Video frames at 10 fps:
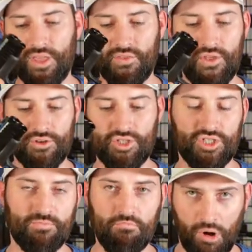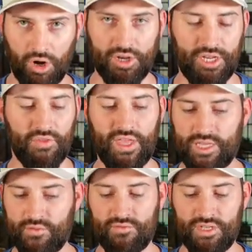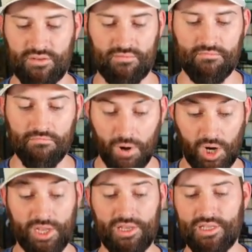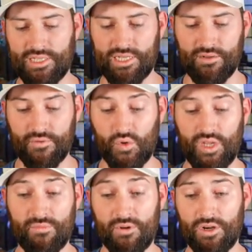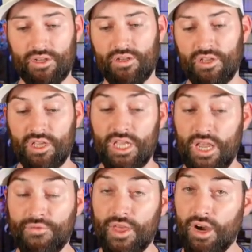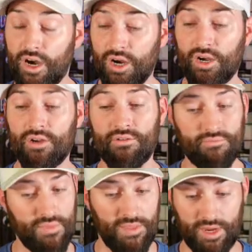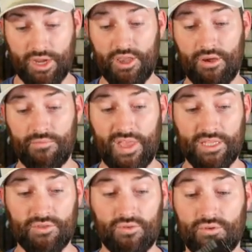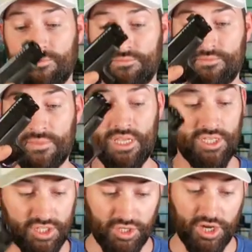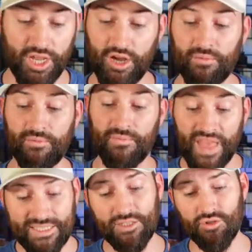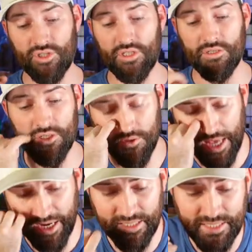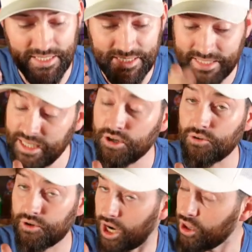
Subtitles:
they're just marketing the S15 market instead of OEM market. If they are, then there you go. That's cool. So there you go. That's interesting. So that is a steel. They're not